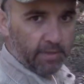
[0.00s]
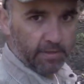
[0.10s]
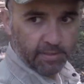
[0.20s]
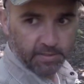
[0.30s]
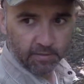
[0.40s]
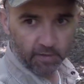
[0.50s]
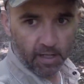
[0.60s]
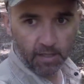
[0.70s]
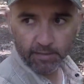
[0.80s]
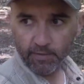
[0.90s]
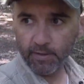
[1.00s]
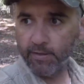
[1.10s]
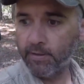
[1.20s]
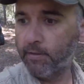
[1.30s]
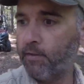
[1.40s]
this little holly right
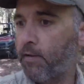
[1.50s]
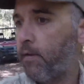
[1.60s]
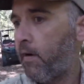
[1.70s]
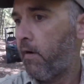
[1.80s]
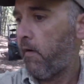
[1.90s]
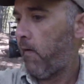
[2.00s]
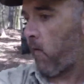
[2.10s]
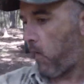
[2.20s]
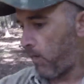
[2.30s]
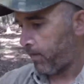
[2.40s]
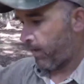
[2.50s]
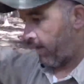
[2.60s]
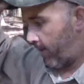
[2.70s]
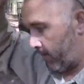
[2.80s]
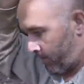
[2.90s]
here.
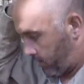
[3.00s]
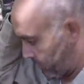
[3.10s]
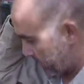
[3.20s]
And as